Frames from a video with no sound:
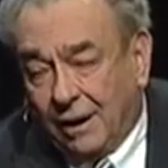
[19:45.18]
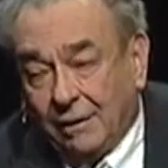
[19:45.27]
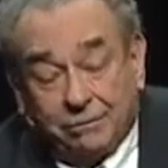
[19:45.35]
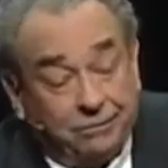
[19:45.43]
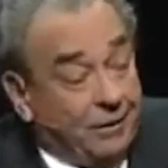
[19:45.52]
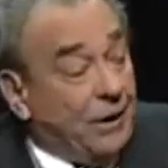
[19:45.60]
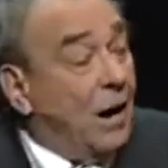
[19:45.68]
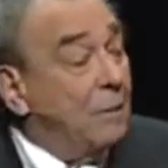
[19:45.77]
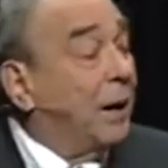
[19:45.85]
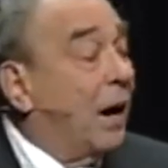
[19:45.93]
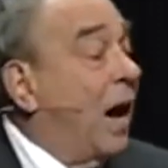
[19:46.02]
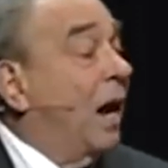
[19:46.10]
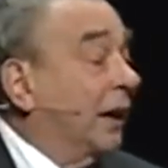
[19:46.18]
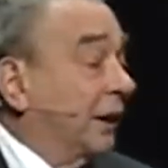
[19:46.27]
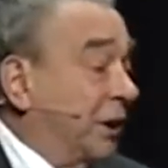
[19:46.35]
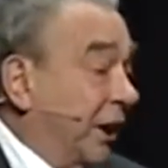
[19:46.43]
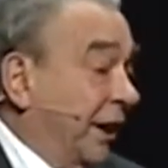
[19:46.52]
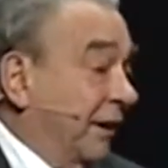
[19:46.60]
of
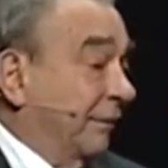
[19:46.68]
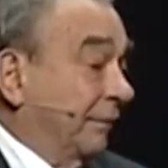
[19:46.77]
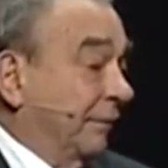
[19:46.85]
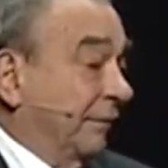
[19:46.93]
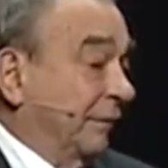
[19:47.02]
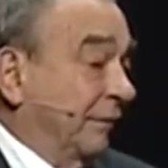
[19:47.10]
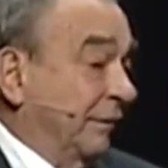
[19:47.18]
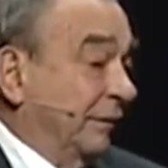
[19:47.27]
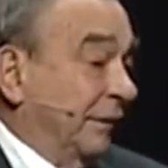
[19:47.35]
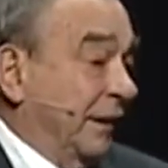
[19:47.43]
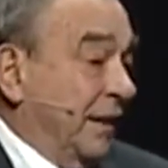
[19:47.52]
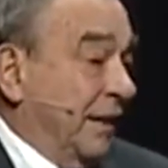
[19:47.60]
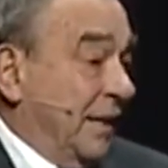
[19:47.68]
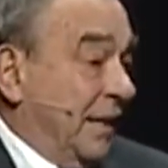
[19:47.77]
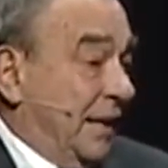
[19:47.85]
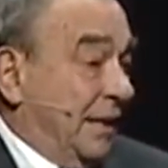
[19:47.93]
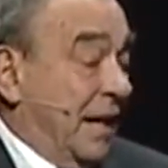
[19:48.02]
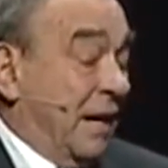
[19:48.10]
phenomenology
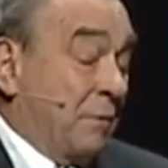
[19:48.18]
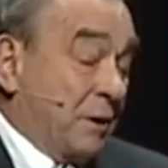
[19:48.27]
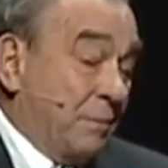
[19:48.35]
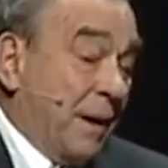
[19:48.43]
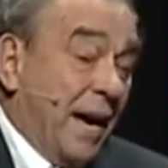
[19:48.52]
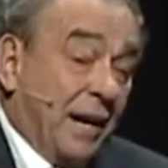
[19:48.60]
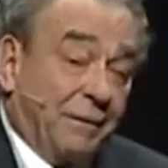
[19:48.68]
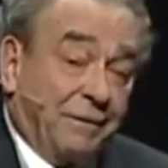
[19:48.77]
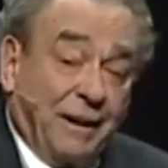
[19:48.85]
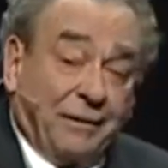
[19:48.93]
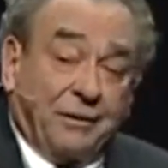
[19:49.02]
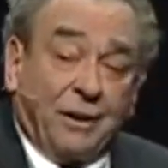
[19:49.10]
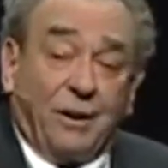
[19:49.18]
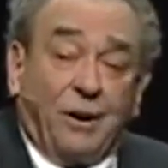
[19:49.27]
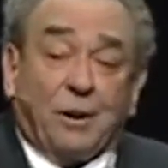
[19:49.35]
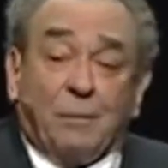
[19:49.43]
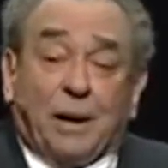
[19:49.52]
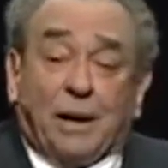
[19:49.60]
that it was manifested
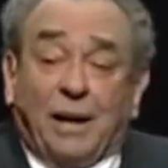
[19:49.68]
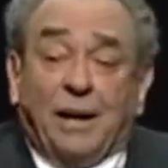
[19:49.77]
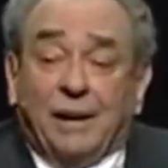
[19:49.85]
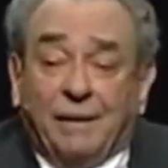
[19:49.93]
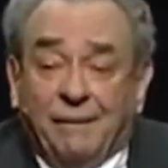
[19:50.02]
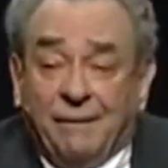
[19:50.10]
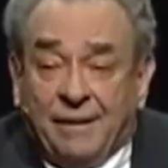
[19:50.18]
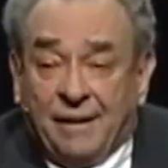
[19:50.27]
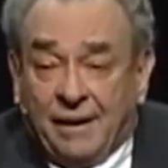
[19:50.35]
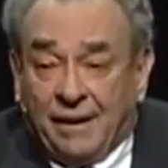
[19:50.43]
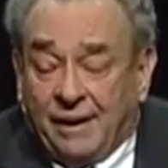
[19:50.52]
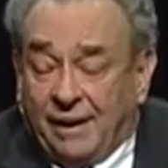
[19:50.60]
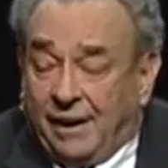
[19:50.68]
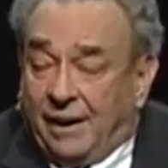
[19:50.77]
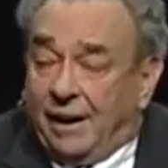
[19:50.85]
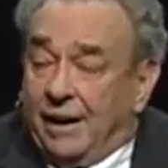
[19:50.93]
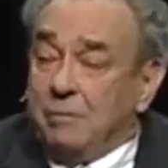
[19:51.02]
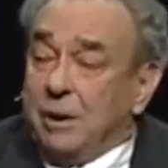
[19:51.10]
ultimately
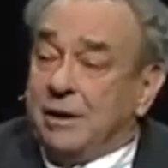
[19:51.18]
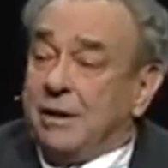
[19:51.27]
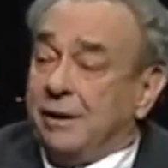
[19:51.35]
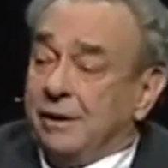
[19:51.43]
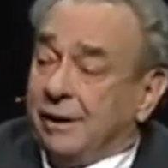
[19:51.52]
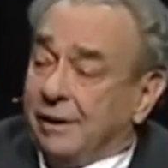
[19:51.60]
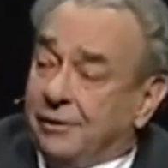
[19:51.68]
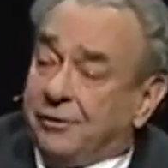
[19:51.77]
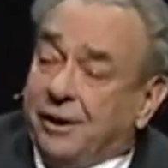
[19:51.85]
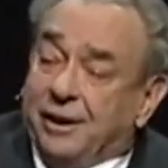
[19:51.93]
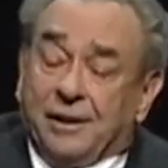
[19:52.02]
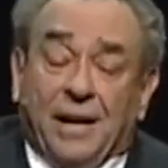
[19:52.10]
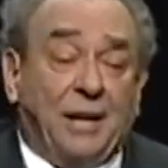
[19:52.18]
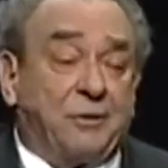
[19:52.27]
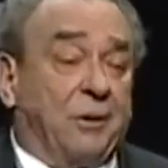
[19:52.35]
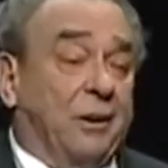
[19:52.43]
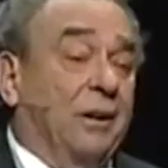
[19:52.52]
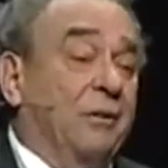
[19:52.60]
in materialistic
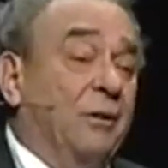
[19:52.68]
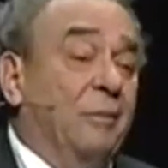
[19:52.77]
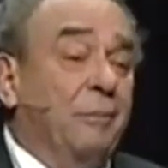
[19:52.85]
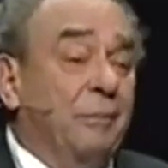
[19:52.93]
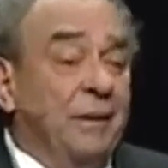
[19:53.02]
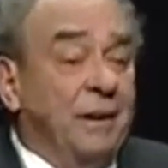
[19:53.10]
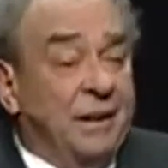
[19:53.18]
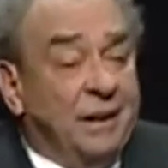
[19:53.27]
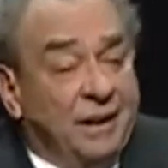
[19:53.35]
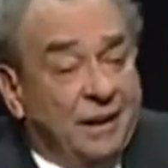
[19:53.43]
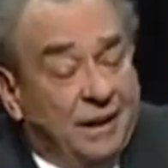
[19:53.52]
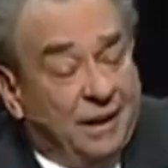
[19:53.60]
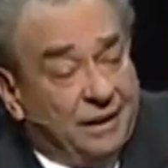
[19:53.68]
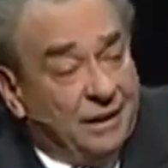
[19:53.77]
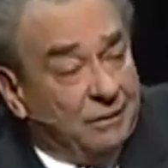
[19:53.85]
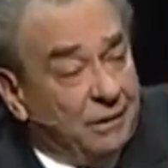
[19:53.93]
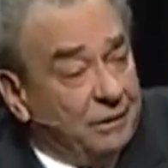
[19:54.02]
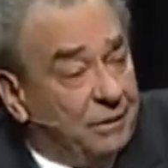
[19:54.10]
naturalism
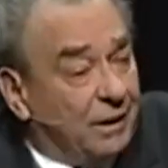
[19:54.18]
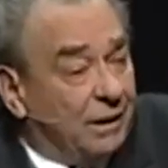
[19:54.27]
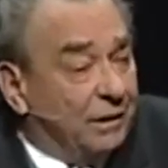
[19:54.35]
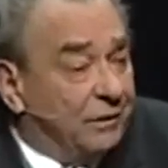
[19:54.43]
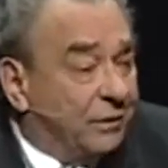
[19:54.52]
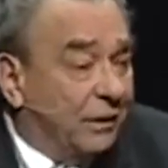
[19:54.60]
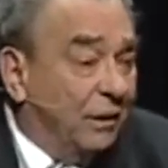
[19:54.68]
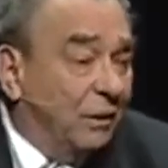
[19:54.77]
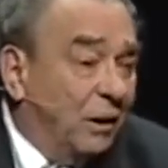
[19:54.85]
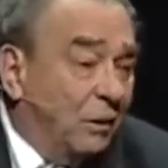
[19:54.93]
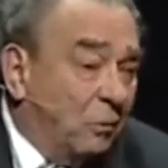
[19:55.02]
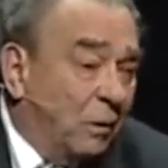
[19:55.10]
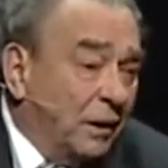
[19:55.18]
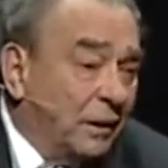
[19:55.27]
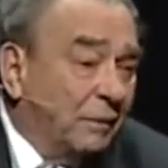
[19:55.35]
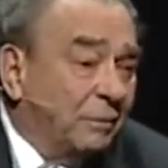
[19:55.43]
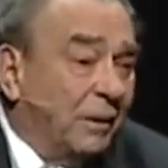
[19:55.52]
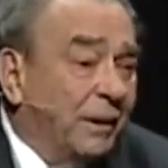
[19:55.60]
that we've heard so
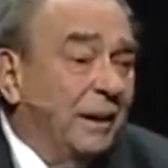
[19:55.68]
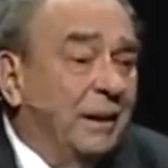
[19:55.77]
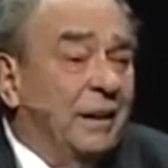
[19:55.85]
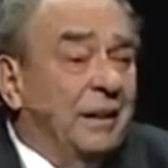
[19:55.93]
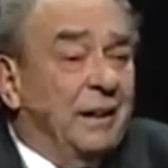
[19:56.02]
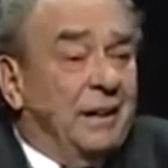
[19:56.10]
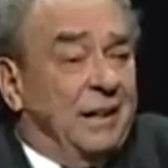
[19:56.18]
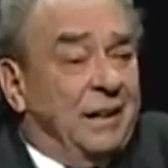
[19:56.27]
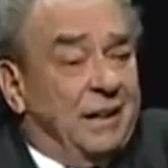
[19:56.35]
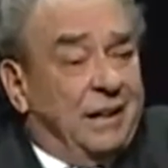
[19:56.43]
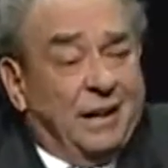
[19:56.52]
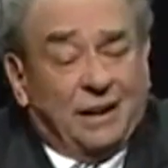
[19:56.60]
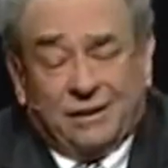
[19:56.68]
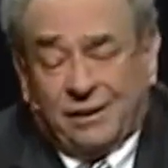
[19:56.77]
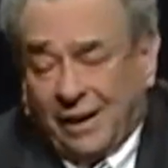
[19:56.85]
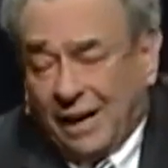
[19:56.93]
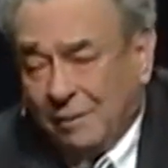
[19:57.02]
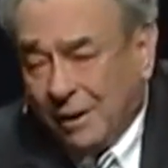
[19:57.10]
wonderfully
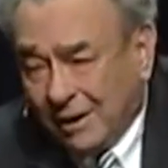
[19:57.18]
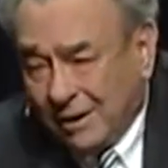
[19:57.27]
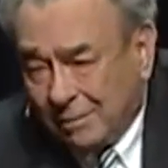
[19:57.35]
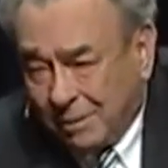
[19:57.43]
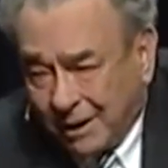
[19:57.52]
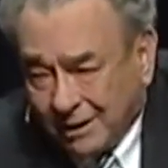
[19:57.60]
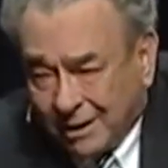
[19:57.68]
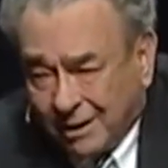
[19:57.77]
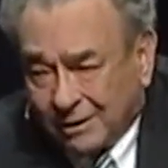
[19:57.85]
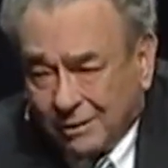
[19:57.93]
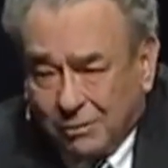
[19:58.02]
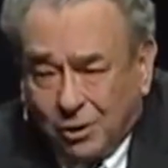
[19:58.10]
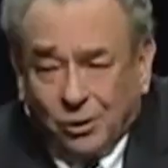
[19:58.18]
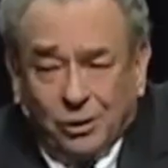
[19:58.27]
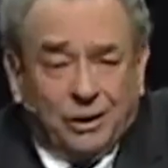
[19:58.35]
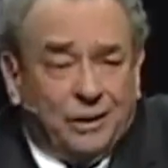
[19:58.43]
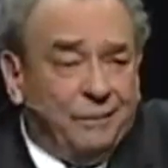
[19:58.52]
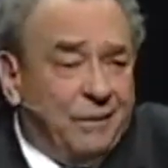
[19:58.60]
examined by Dr.
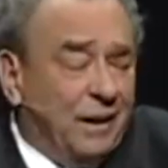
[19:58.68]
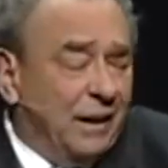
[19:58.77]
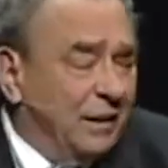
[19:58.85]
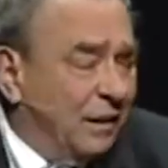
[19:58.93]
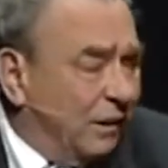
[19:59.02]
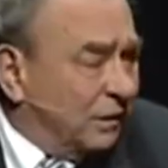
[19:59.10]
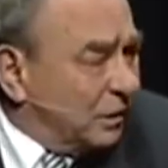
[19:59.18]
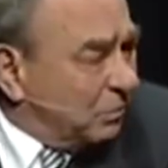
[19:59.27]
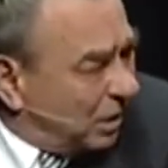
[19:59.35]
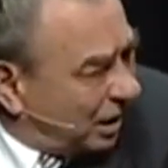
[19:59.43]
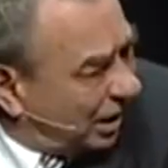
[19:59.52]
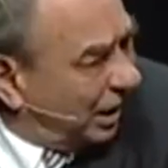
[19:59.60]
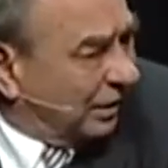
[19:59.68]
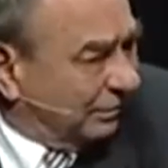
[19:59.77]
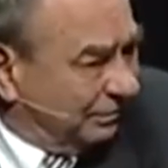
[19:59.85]
Mohler and Dr. Meyer.